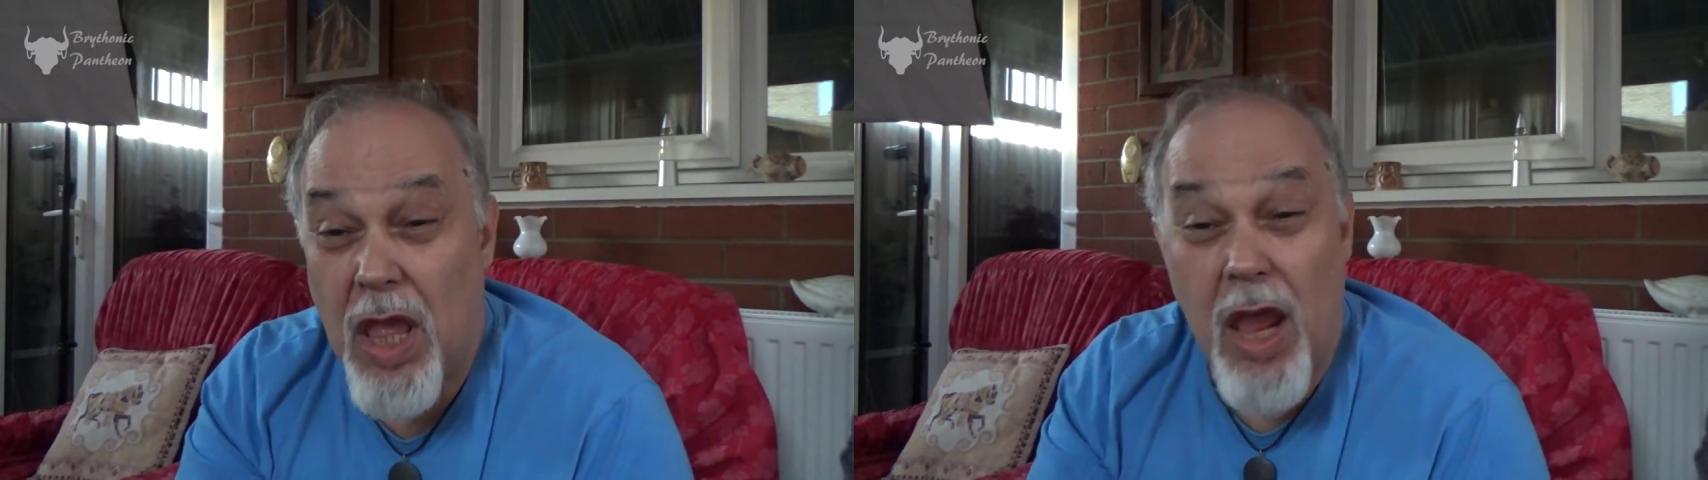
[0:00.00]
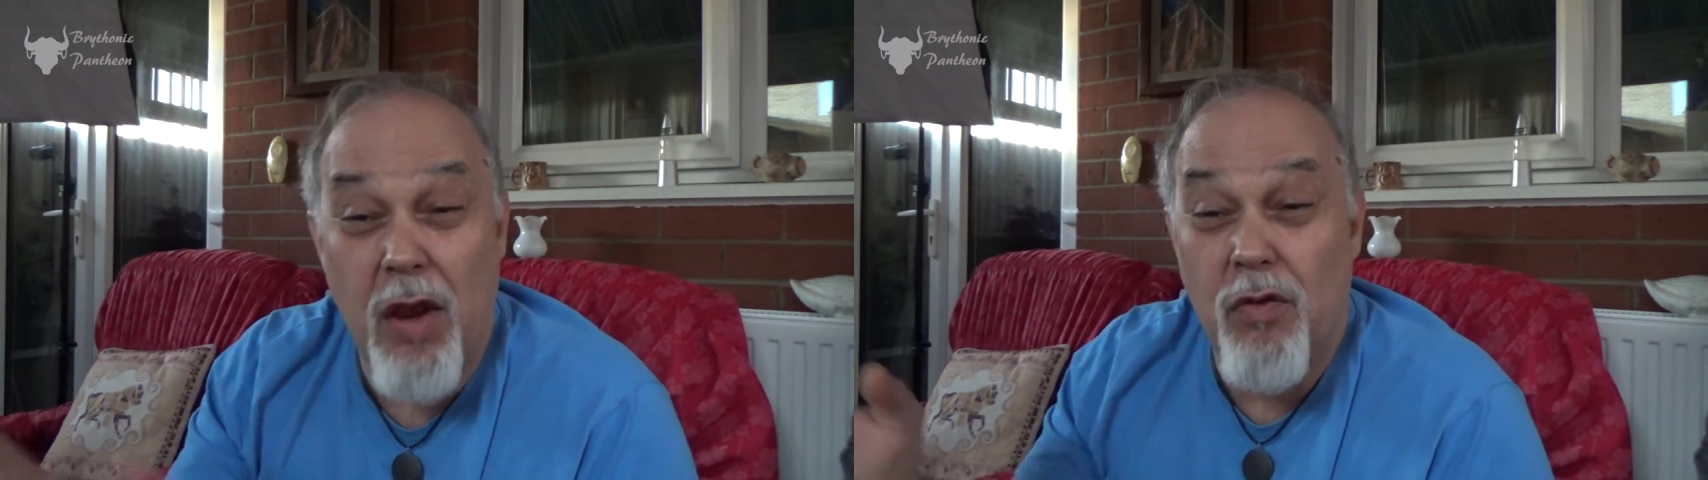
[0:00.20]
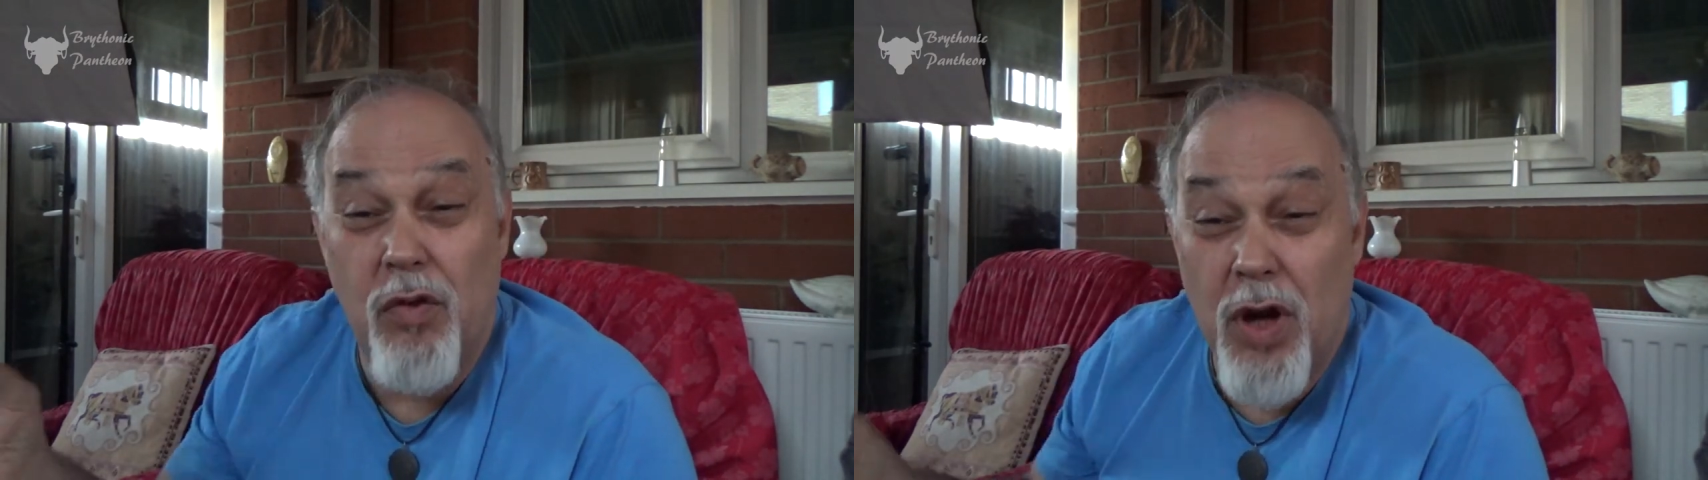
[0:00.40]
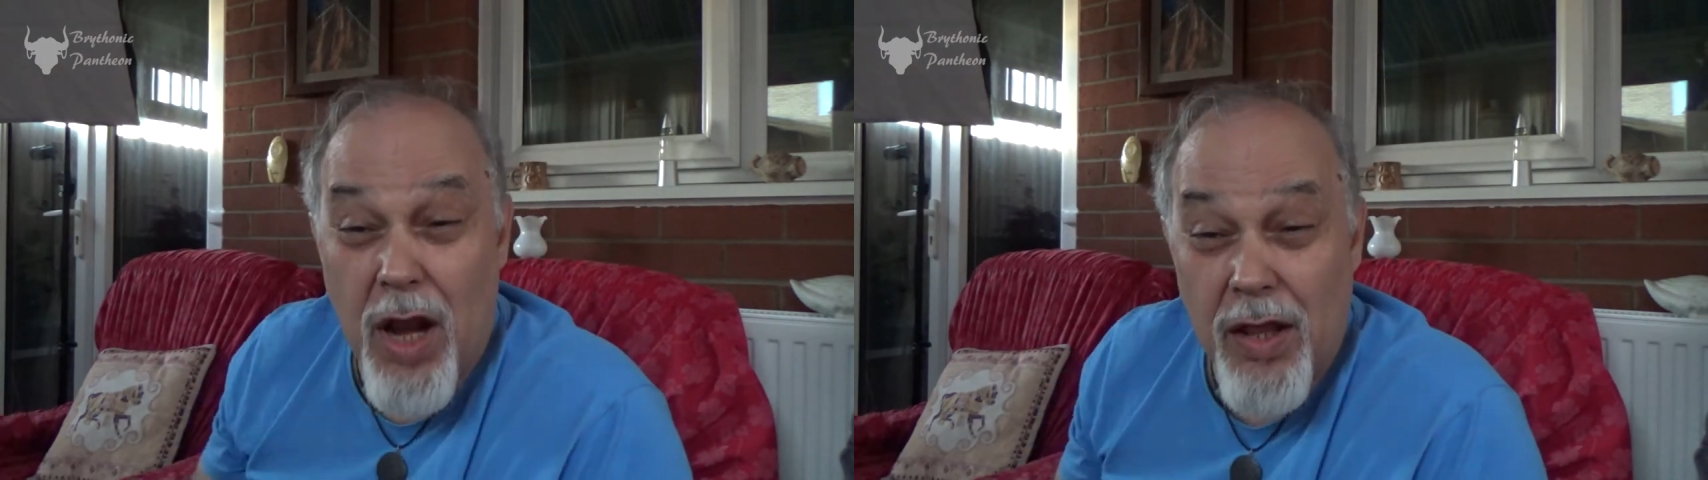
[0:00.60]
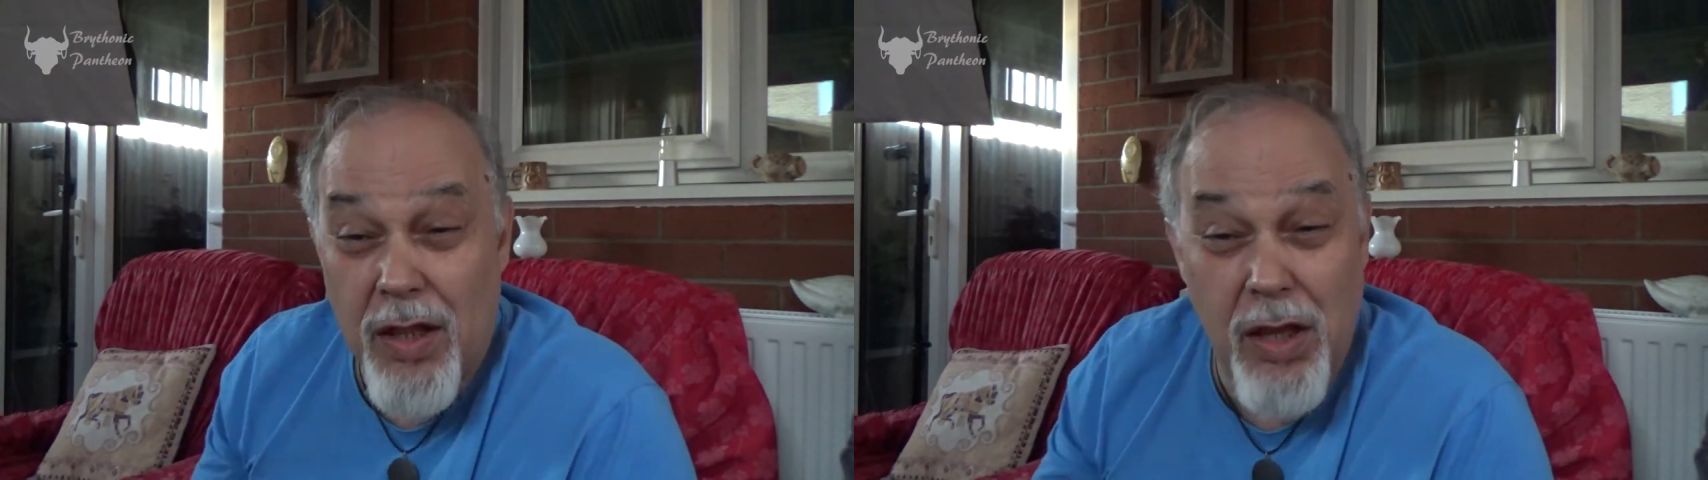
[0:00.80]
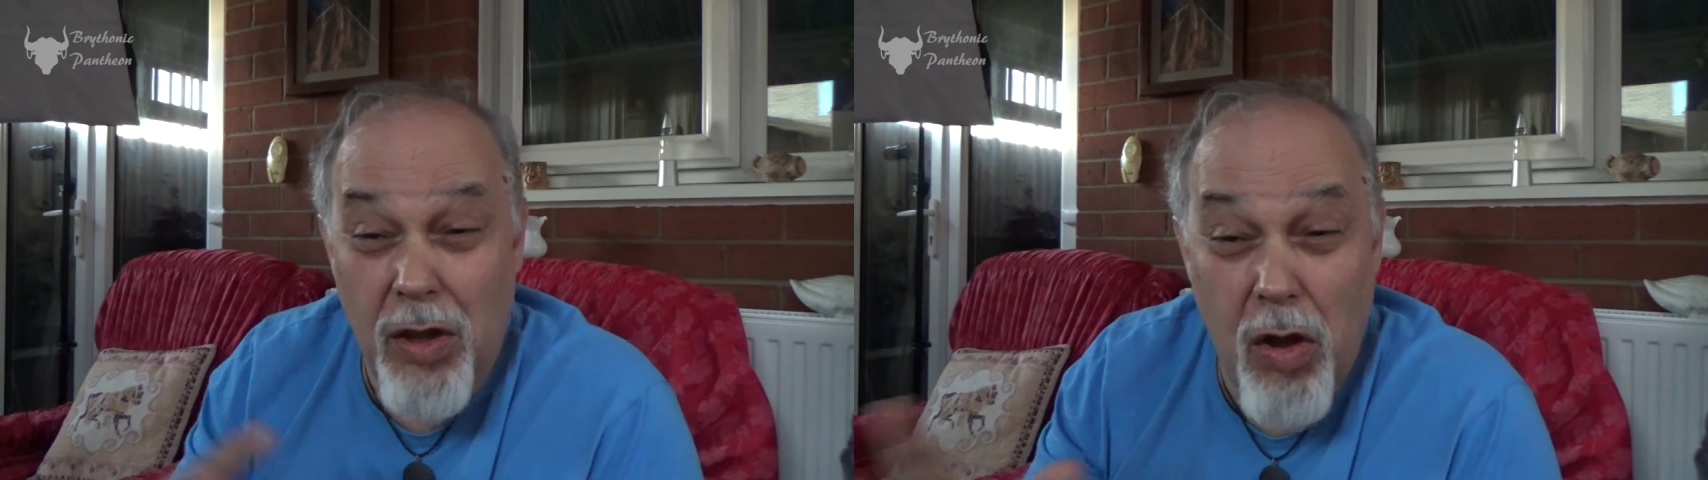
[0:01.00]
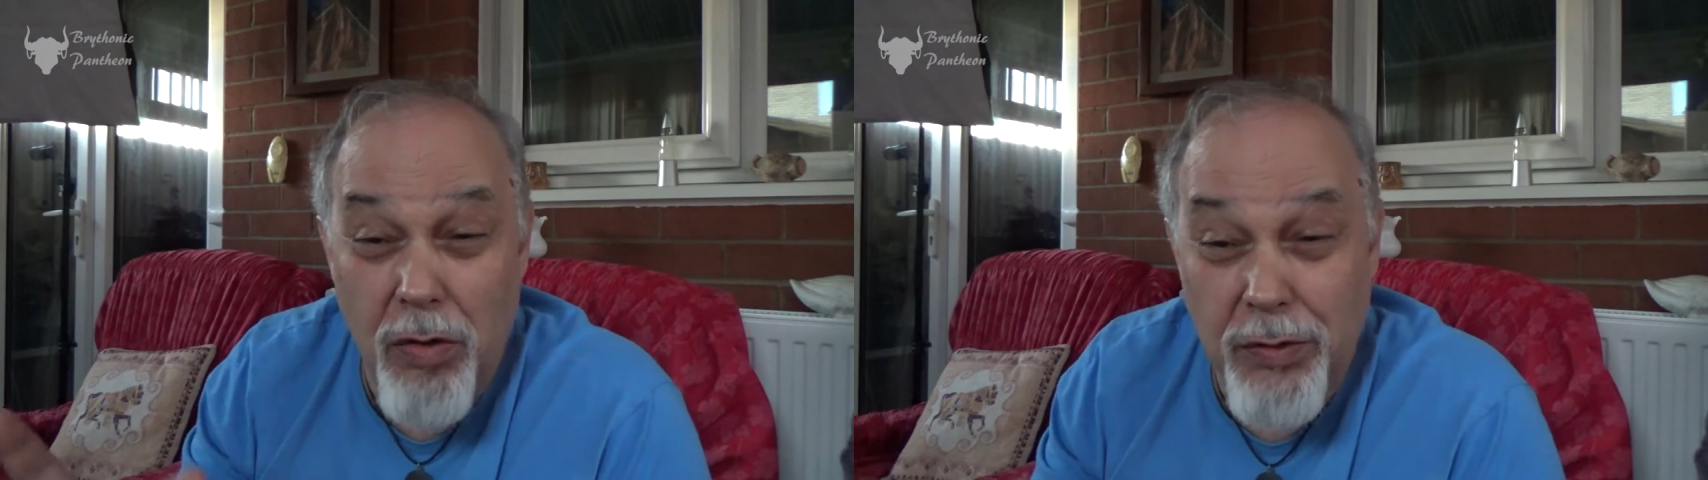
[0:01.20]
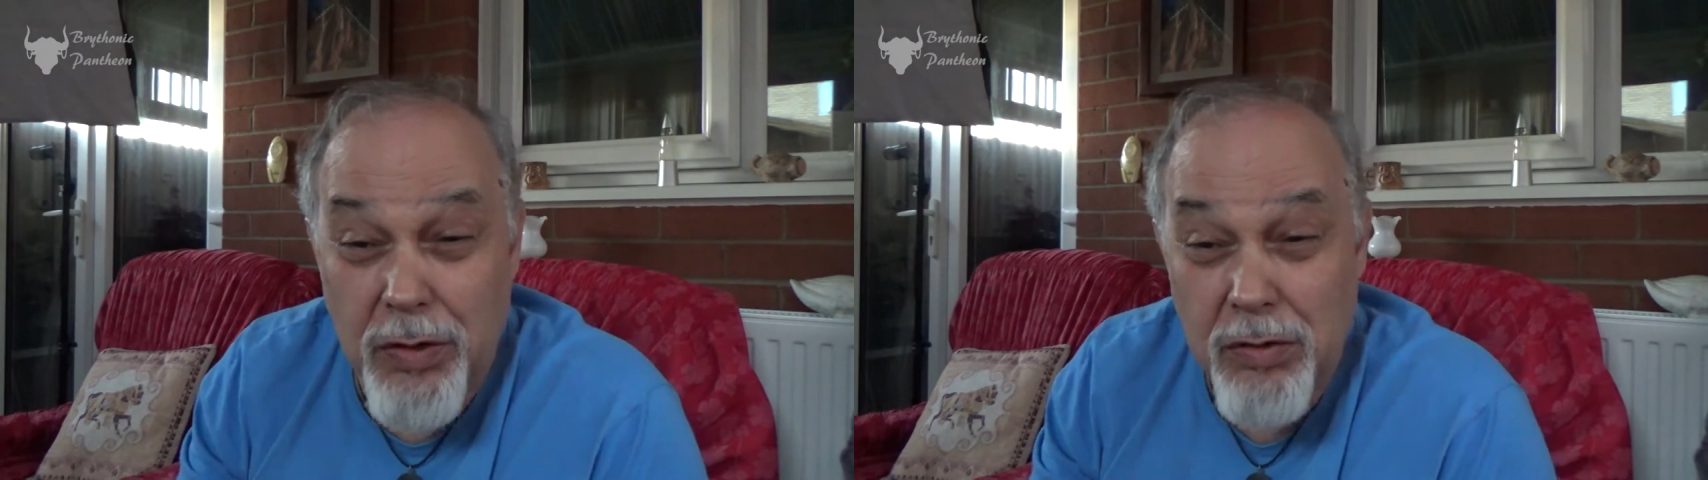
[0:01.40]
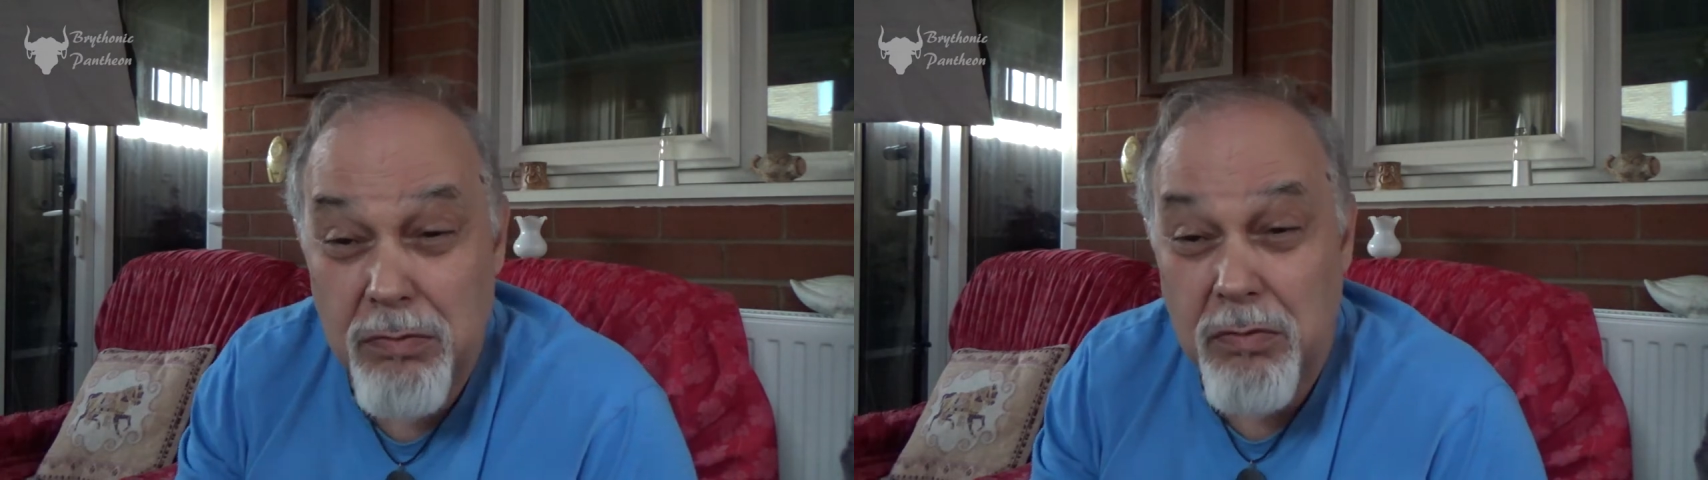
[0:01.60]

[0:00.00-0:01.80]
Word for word: every other god